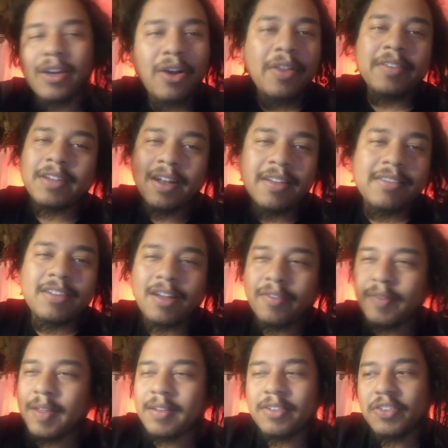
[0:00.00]
right? And all
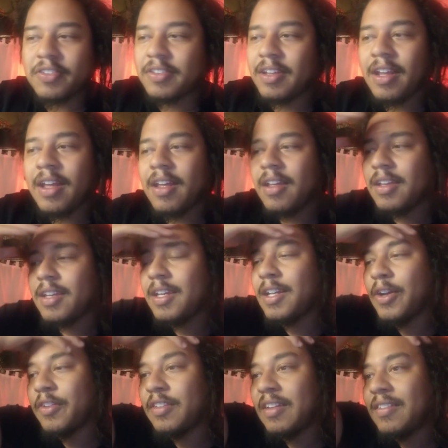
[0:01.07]
this kind of stuff that just,
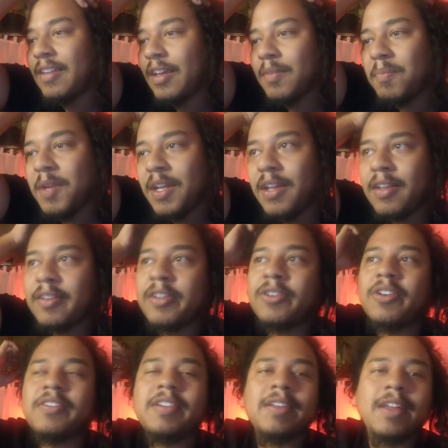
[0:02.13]
it's like
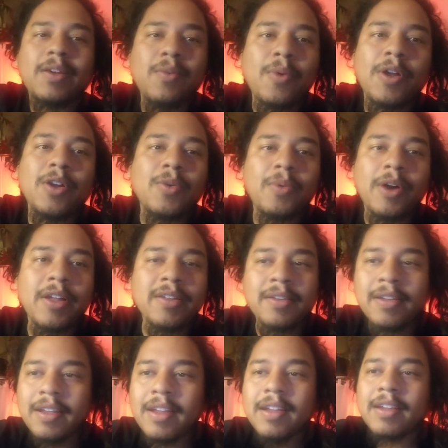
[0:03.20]
media literacy like
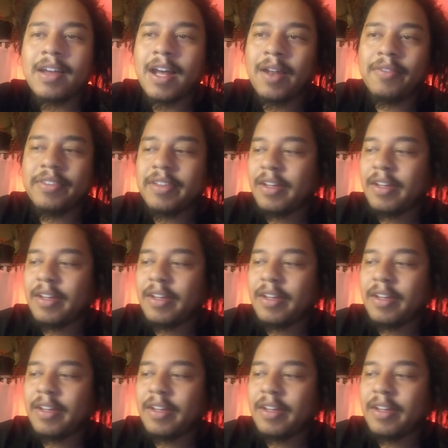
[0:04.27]
101